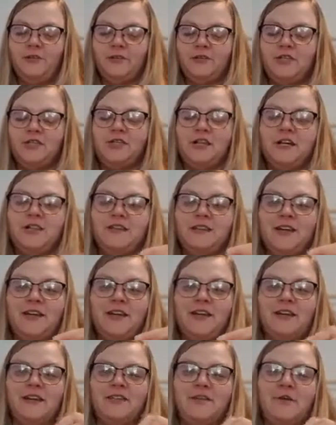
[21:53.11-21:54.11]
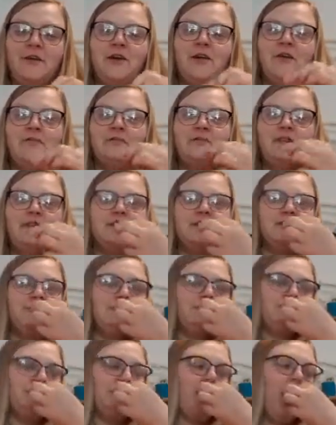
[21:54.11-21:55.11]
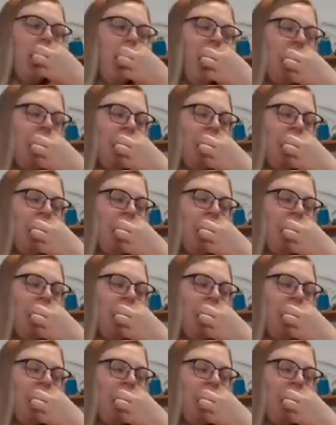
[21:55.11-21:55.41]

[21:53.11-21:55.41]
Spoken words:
well, she started singing it to make conversation with me.